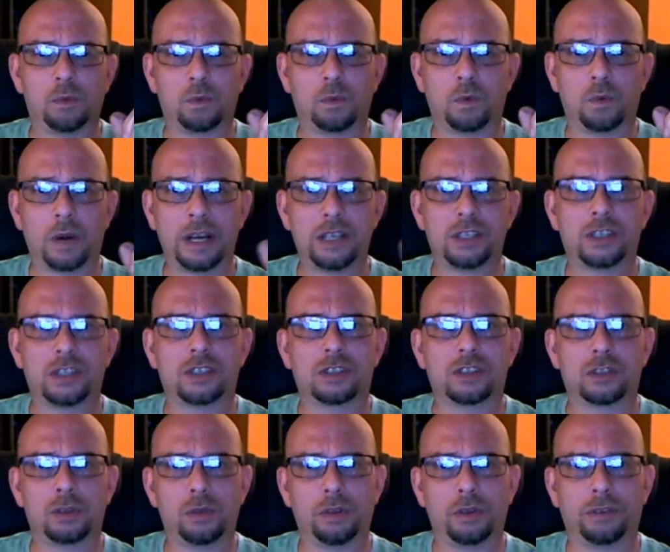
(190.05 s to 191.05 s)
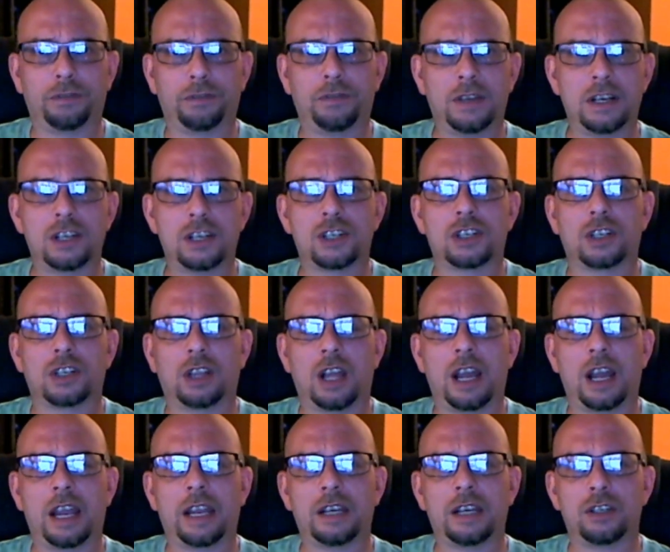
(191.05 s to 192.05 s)
race to the finish
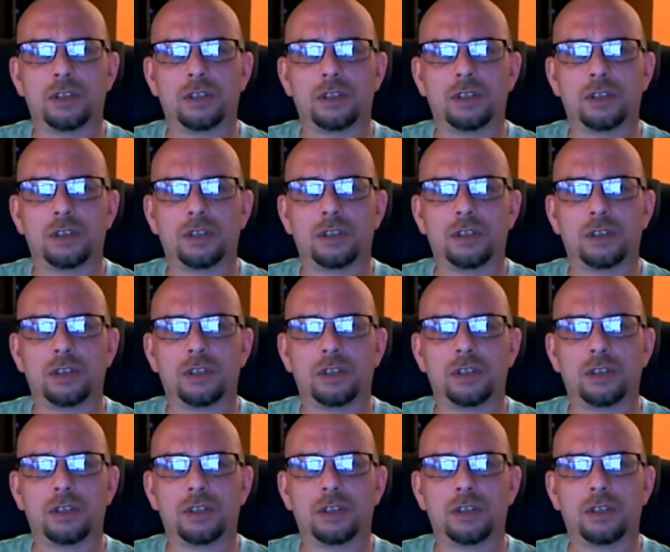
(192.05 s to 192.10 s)
line